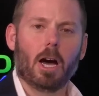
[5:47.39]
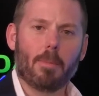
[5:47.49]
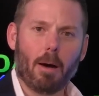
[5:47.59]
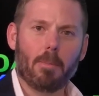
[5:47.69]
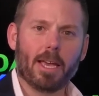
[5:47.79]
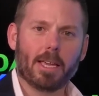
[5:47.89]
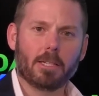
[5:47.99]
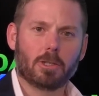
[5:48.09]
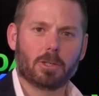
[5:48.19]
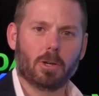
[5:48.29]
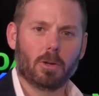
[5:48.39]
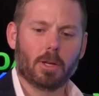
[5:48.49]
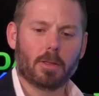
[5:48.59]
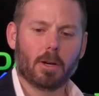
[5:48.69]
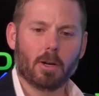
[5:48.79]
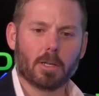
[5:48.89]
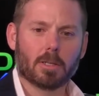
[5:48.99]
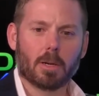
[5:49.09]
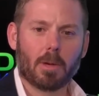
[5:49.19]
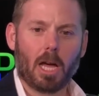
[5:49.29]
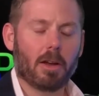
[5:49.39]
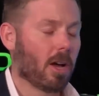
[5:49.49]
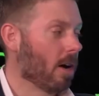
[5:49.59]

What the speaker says: about making sure that there is some kind of